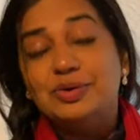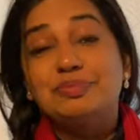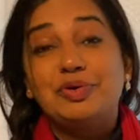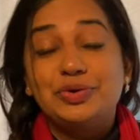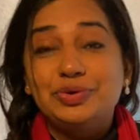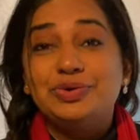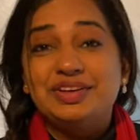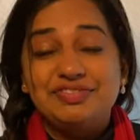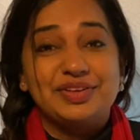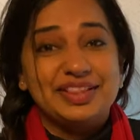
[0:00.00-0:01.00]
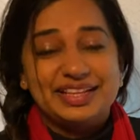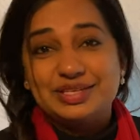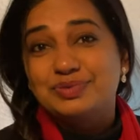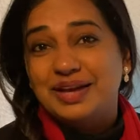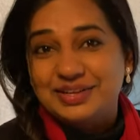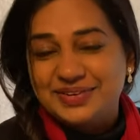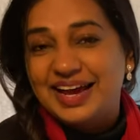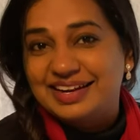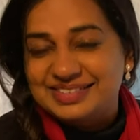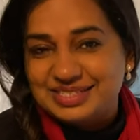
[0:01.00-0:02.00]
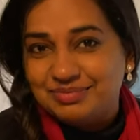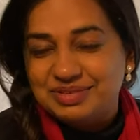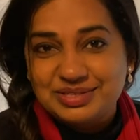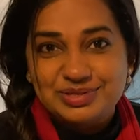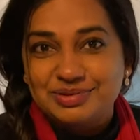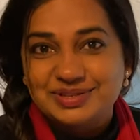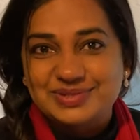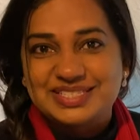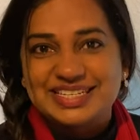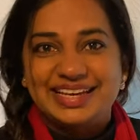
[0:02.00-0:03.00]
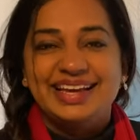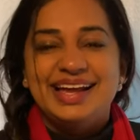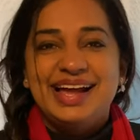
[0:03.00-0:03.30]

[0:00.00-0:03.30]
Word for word: oh boy, who could have thought that this wine could handle something so interesting?